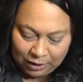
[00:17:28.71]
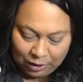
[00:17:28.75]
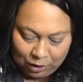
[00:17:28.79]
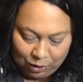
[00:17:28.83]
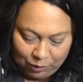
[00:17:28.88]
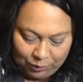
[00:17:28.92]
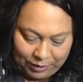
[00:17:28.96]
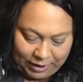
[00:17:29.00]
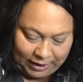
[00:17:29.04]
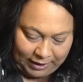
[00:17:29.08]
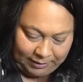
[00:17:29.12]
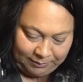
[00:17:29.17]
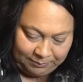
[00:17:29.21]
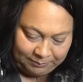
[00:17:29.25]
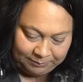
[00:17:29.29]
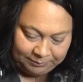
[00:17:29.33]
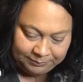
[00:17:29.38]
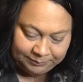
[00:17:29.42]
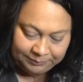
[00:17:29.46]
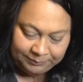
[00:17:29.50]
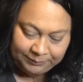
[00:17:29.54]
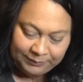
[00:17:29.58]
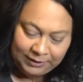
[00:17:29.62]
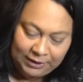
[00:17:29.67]
Okay,
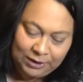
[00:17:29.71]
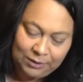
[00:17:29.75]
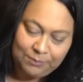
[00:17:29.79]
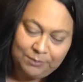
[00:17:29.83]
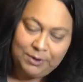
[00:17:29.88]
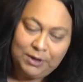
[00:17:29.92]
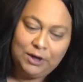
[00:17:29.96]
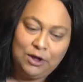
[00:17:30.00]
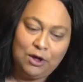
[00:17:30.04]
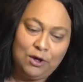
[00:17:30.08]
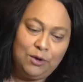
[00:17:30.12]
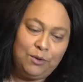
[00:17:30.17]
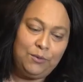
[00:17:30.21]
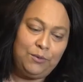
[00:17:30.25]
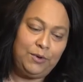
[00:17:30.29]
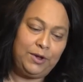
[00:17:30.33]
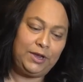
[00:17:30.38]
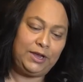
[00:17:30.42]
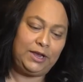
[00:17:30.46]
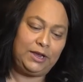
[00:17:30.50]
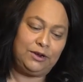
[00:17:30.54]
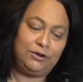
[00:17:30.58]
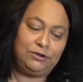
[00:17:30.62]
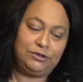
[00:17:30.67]
here we go.
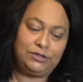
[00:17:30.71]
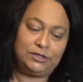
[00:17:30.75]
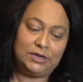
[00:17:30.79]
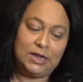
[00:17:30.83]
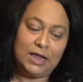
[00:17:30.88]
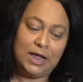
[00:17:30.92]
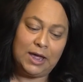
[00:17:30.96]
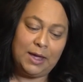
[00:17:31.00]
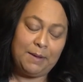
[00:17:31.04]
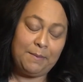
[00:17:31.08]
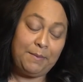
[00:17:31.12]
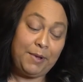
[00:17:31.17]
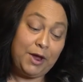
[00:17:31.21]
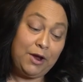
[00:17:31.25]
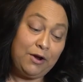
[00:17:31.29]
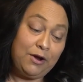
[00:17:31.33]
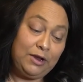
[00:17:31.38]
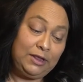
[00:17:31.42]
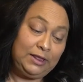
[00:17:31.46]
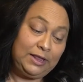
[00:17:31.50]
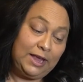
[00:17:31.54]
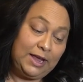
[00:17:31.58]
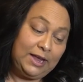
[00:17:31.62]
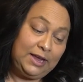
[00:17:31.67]
Here's pair
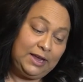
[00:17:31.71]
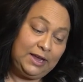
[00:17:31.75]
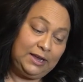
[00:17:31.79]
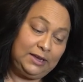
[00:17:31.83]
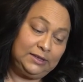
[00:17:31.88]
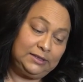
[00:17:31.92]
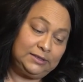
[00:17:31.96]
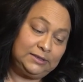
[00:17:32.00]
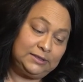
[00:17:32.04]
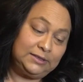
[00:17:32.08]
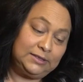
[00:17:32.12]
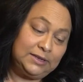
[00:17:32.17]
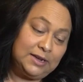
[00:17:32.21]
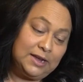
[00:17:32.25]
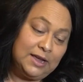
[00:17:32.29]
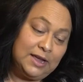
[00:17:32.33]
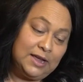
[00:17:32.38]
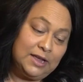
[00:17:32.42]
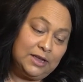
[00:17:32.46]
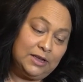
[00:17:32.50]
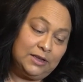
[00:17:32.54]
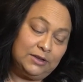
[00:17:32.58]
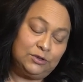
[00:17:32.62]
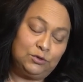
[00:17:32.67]
of leggings,
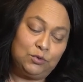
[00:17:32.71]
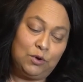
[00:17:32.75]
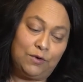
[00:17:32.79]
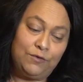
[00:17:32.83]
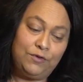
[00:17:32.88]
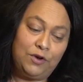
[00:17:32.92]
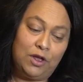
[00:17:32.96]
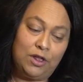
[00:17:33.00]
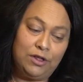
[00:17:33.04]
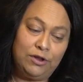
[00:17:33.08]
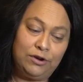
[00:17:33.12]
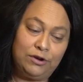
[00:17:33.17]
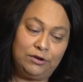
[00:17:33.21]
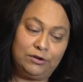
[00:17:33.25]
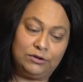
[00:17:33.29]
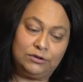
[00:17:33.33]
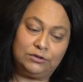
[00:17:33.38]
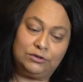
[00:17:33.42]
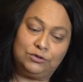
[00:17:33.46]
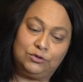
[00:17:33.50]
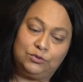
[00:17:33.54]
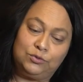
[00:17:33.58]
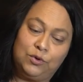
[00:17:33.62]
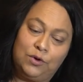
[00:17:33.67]
$12,
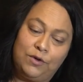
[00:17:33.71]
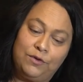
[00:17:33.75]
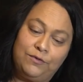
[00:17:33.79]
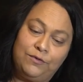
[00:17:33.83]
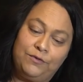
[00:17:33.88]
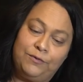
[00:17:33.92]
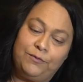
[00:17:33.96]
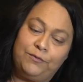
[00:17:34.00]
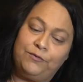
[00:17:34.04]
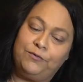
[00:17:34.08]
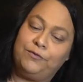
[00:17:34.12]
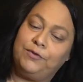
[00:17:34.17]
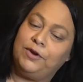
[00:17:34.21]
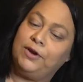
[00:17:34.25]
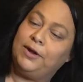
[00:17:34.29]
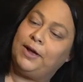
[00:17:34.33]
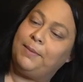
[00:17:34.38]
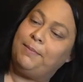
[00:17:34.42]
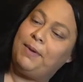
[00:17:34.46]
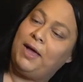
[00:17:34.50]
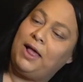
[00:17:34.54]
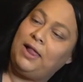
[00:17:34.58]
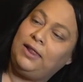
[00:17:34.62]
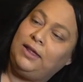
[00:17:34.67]
12 from
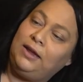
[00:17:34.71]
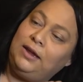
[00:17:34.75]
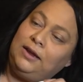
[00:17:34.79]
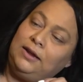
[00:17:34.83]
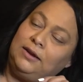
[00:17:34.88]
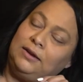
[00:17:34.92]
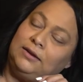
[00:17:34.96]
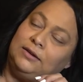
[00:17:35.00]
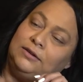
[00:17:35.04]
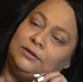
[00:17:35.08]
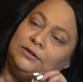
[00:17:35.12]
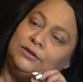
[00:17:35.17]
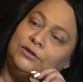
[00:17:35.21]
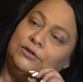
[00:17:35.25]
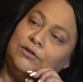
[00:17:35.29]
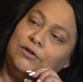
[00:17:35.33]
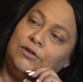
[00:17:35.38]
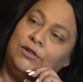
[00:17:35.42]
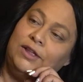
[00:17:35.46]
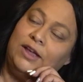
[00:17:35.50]
Capelli, girl